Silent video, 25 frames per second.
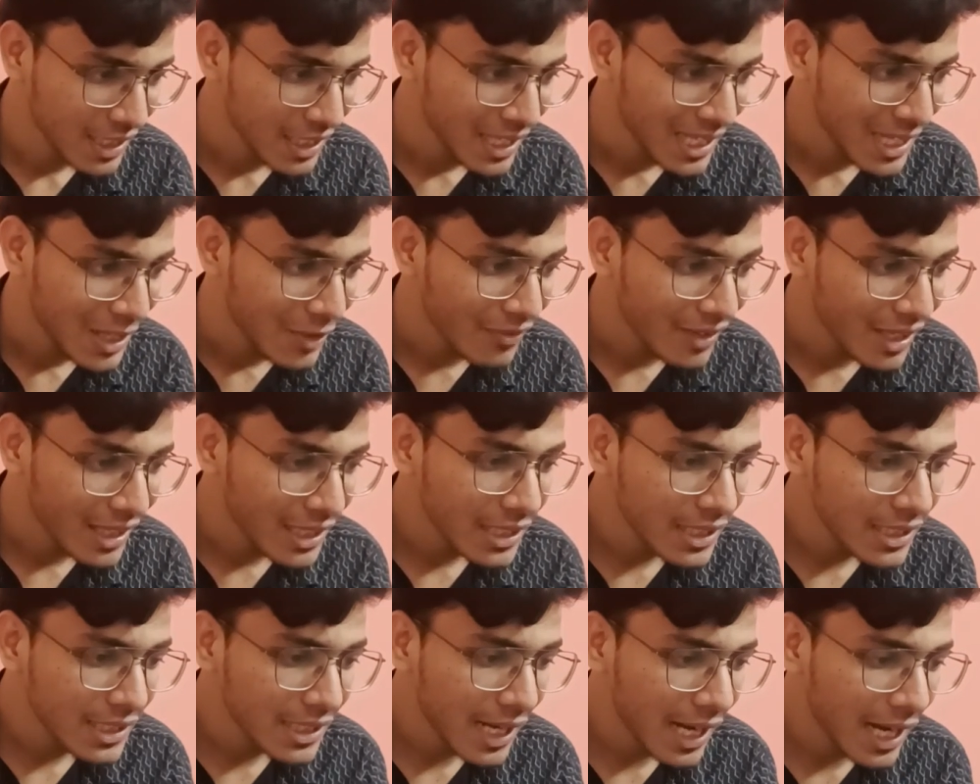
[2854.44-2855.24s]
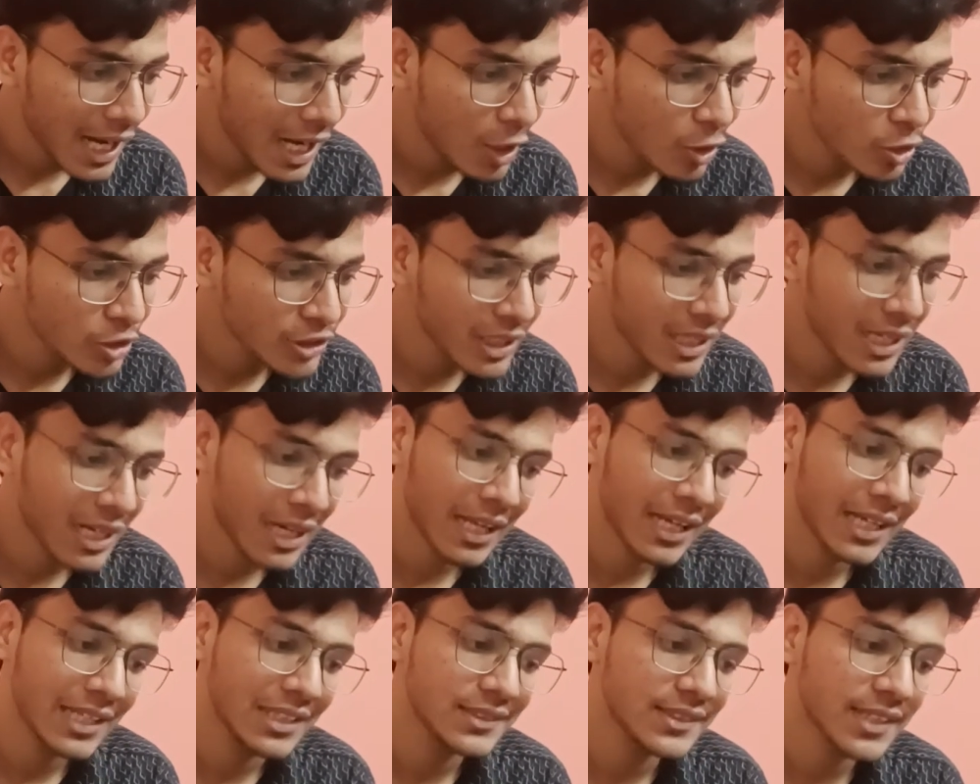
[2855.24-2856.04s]
1000
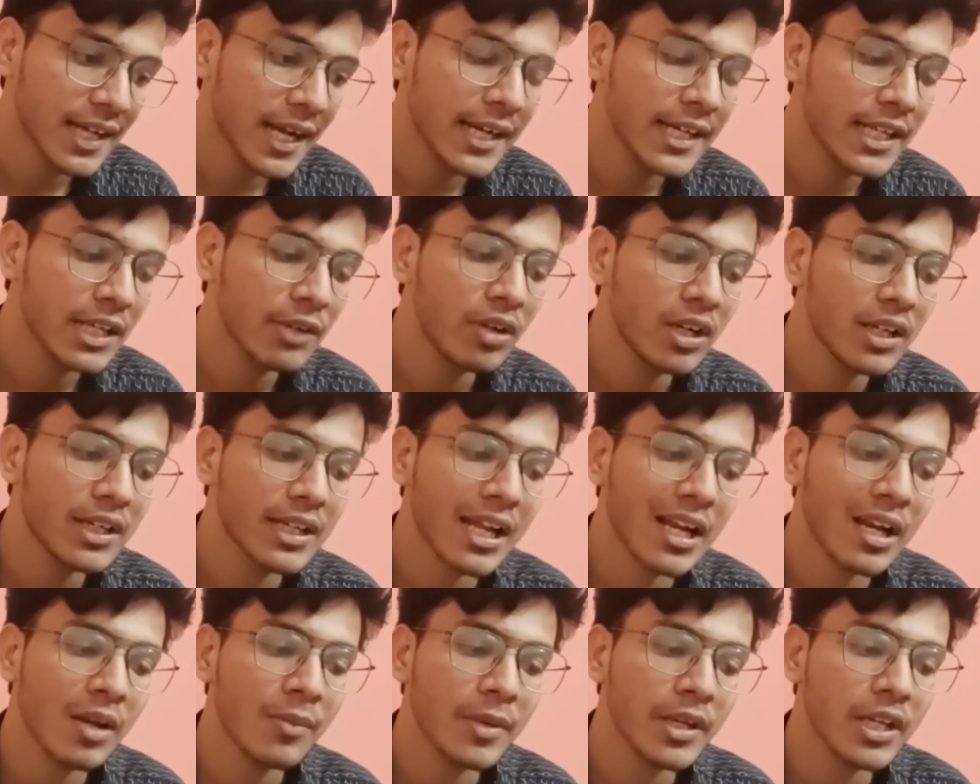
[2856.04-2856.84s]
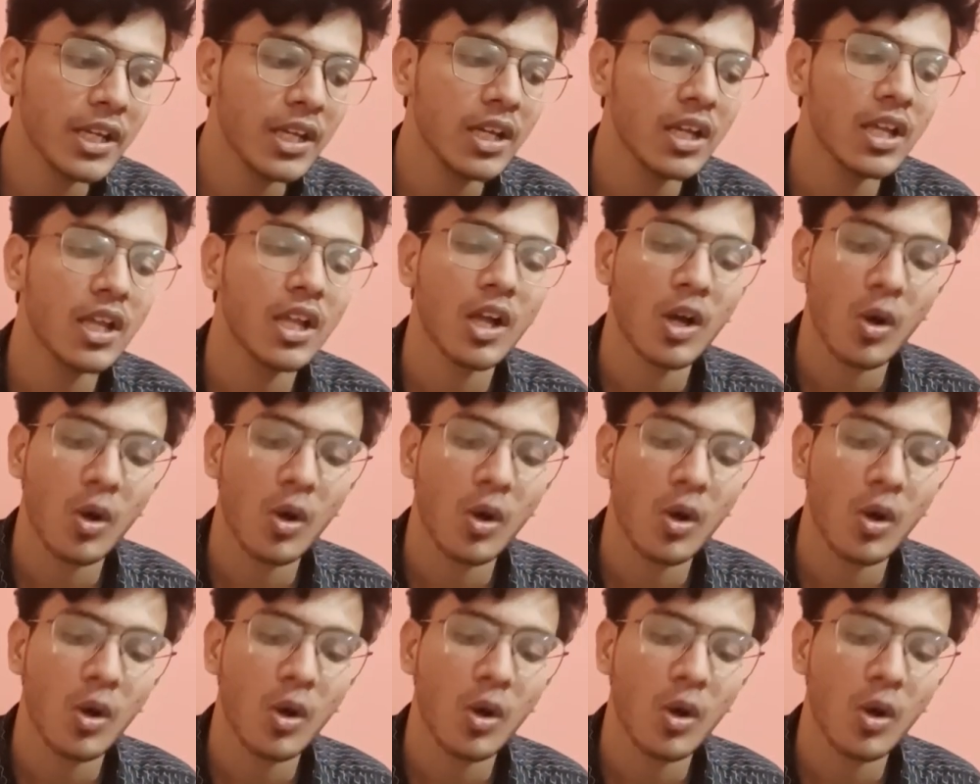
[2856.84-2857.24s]
lines, and it will tell me